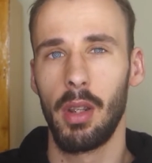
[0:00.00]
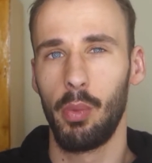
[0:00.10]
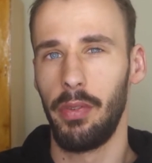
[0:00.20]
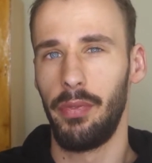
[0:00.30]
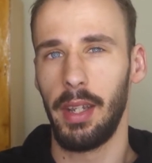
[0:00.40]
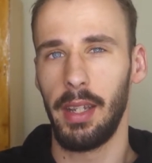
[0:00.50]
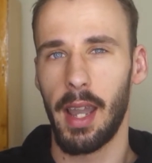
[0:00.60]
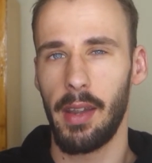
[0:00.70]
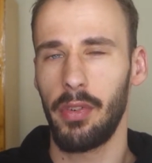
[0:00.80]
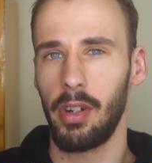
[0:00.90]
with the
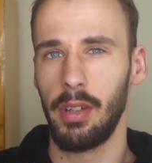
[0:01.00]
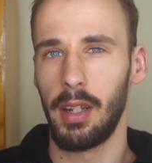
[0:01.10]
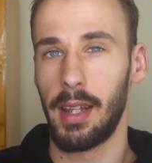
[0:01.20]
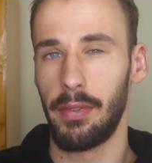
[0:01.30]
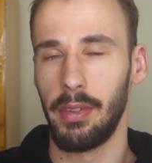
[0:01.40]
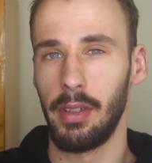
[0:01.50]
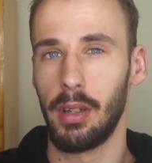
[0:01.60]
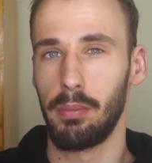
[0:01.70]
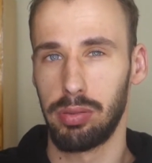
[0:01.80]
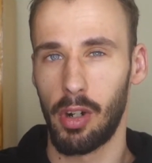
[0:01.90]
iPhone 11
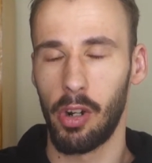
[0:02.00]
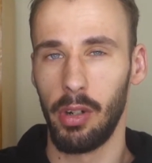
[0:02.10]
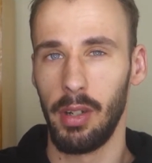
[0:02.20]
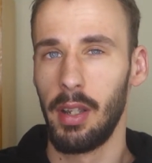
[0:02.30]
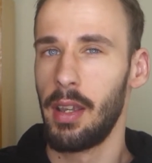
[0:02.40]
Pro,